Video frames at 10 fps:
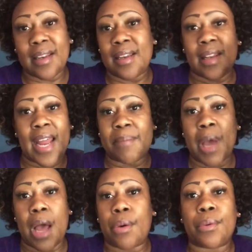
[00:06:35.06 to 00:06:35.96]
let them
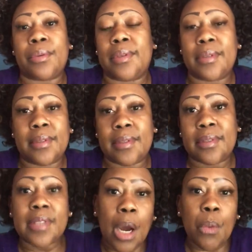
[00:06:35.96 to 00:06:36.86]
go.
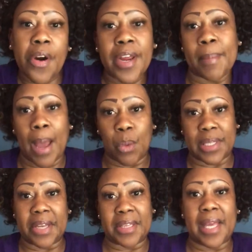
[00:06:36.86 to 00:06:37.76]
Don't worry about
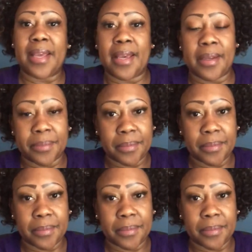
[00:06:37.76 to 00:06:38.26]
what they're thinking.